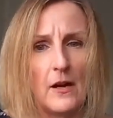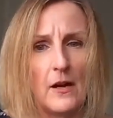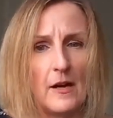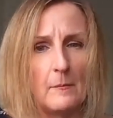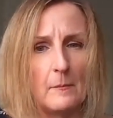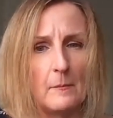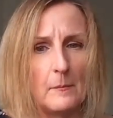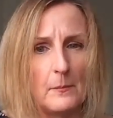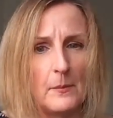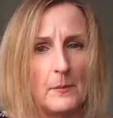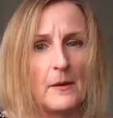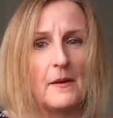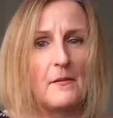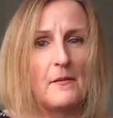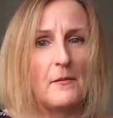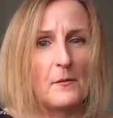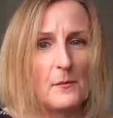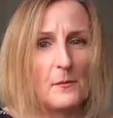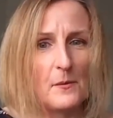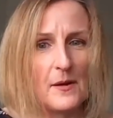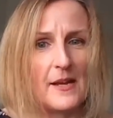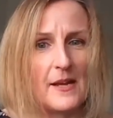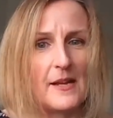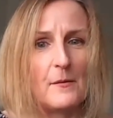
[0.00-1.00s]
and by
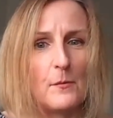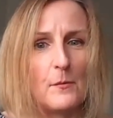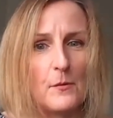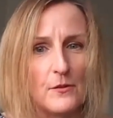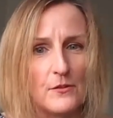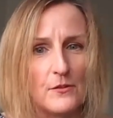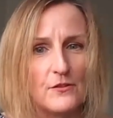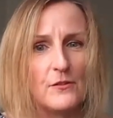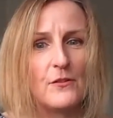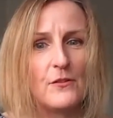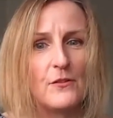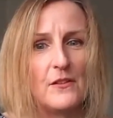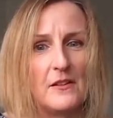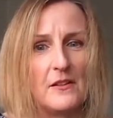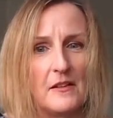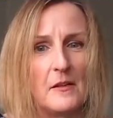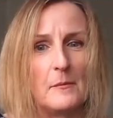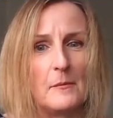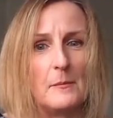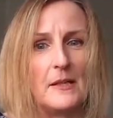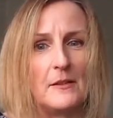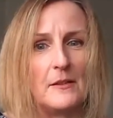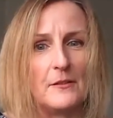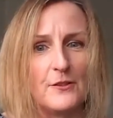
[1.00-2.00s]
the way, what do you
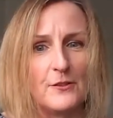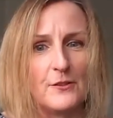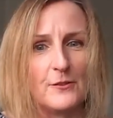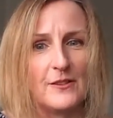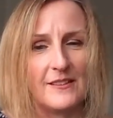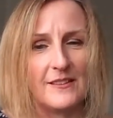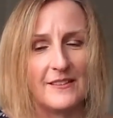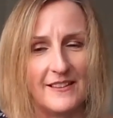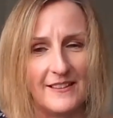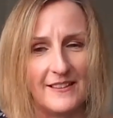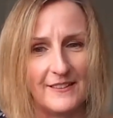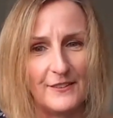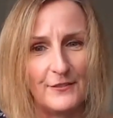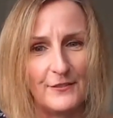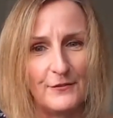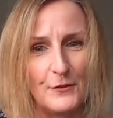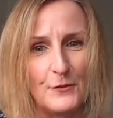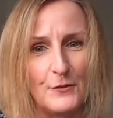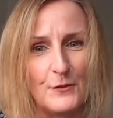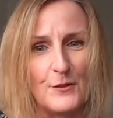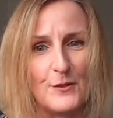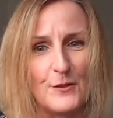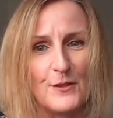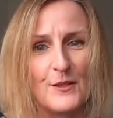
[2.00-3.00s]
think about doing this
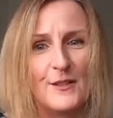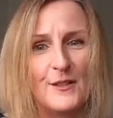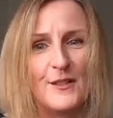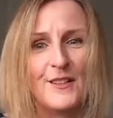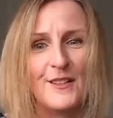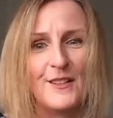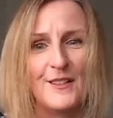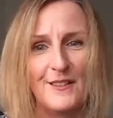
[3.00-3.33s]
for